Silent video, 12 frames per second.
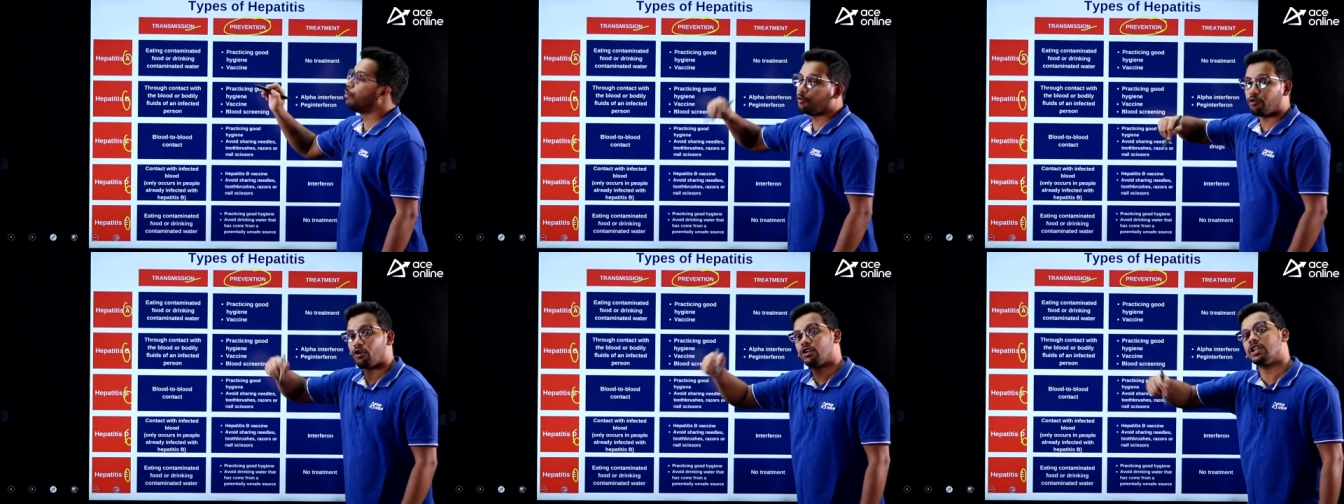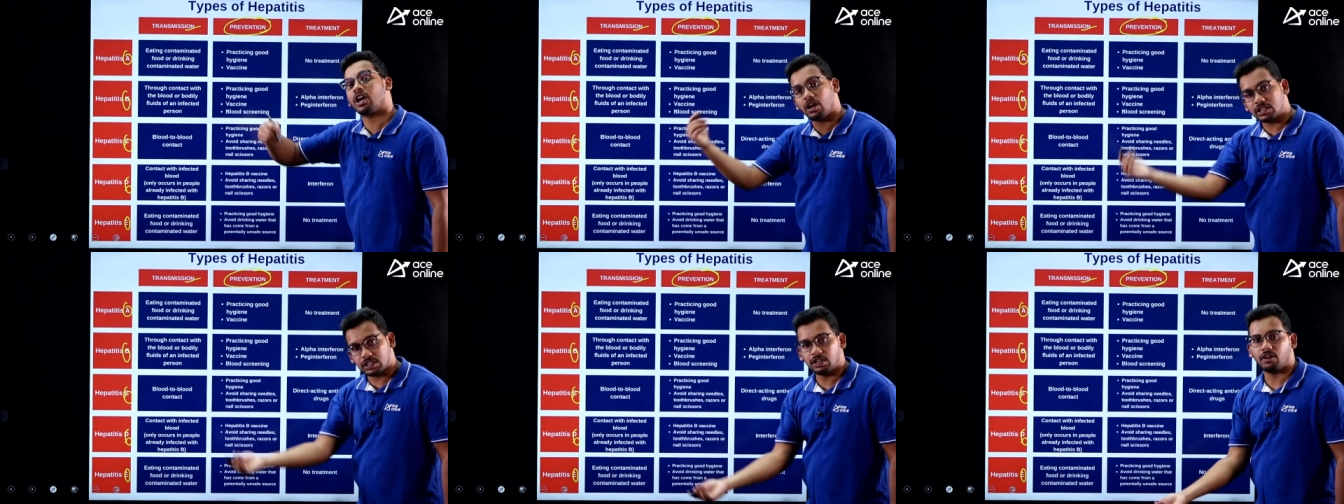before the
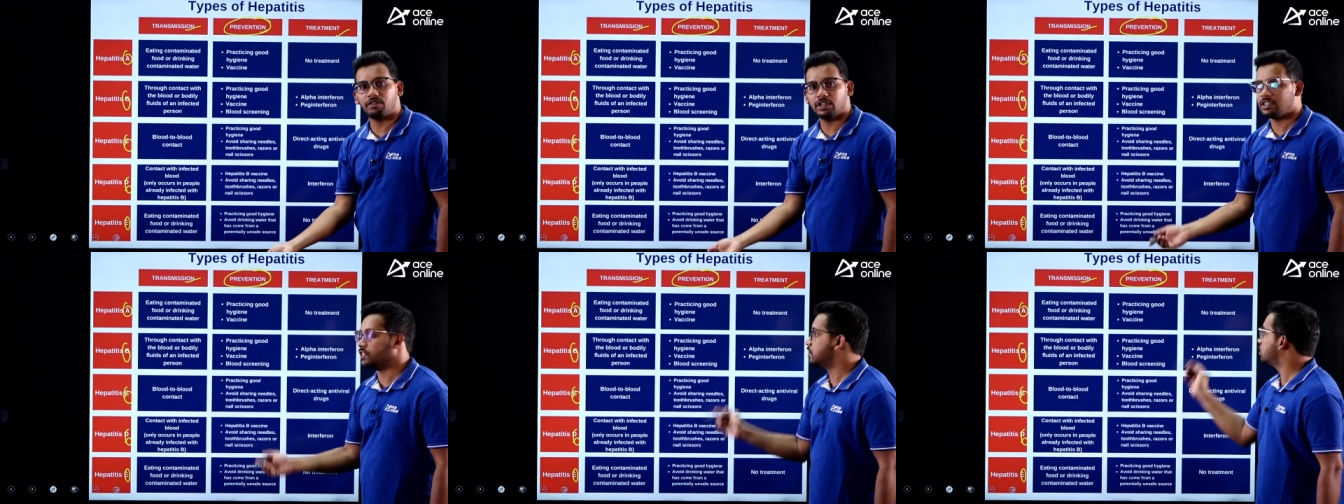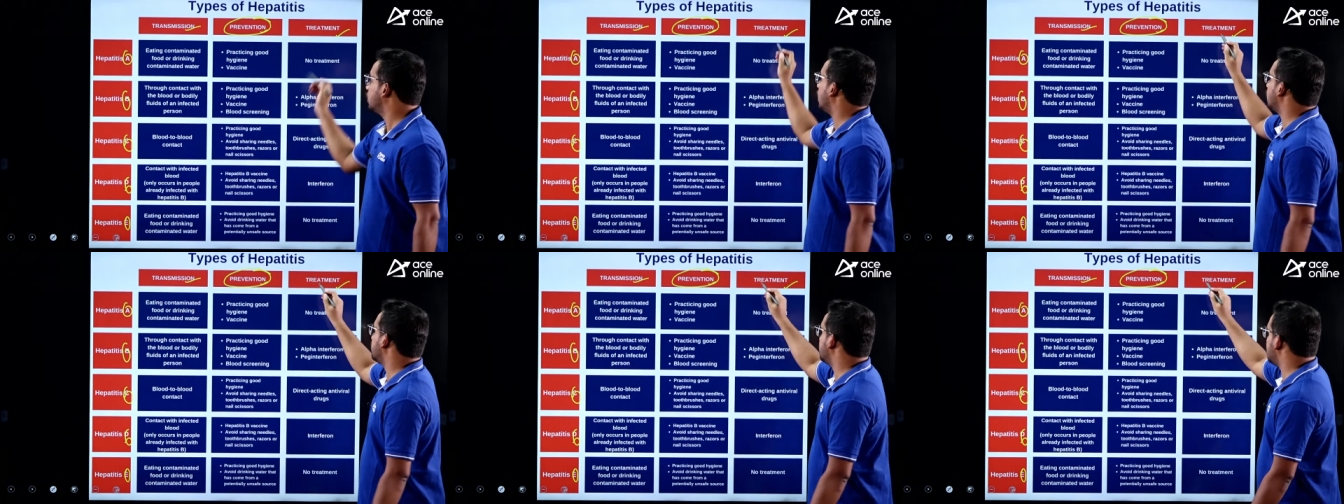causing of disease and